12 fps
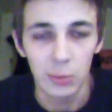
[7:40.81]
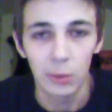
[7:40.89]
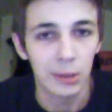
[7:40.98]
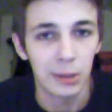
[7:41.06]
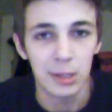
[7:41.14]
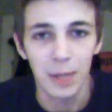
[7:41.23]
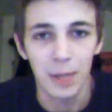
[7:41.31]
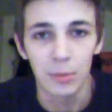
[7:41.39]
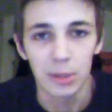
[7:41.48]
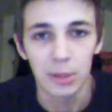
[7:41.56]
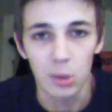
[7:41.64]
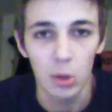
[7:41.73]
One is able
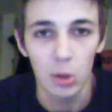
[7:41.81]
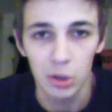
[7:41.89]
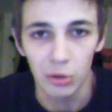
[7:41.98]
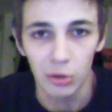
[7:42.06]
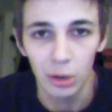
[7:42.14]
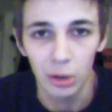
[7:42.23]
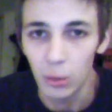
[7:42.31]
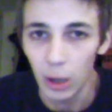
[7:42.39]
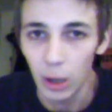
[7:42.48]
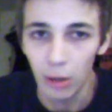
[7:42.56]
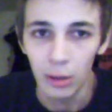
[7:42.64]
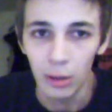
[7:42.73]
to torture really
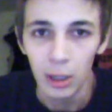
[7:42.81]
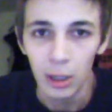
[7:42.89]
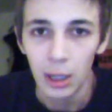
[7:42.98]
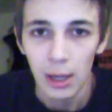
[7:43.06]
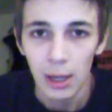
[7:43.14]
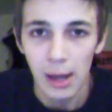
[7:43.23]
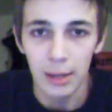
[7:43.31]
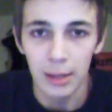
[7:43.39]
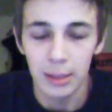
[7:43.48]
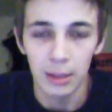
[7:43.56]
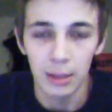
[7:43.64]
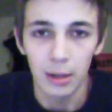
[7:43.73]
well,
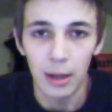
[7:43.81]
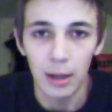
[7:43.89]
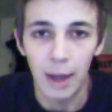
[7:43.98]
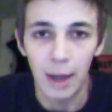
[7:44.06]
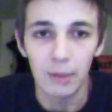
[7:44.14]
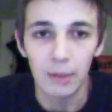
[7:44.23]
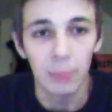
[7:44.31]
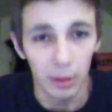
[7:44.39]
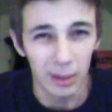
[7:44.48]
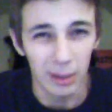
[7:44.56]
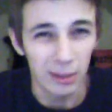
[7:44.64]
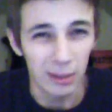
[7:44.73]
and to have the
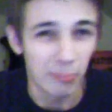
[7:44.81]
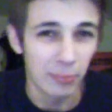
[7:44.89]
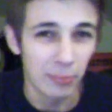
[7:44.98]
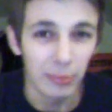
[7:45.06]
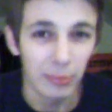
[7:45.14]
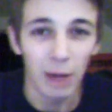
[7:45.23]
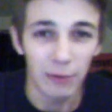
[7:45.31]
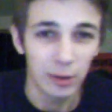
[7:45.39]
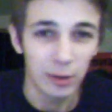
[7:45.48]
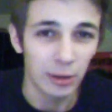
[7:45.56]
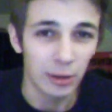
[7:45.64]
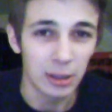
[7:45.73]
ability to not
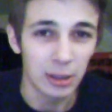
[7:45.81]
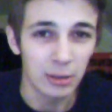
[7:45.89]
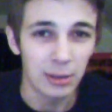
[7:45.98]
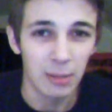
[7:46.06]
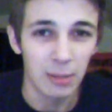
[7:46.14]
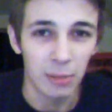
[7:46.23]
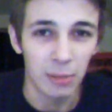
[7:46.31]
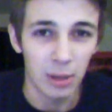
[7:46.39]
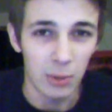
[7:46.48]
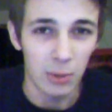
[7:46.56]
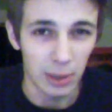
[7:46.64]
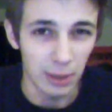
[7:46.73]
feel any
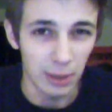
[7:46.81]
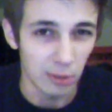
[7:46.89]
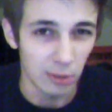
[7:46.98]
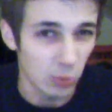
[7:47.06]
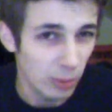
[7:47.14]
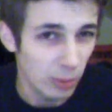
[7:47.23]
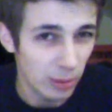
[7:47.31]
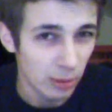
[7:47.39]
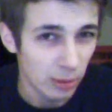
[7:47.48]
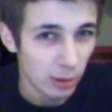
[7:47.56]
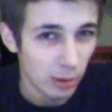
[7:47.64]
sympathy when he kills women.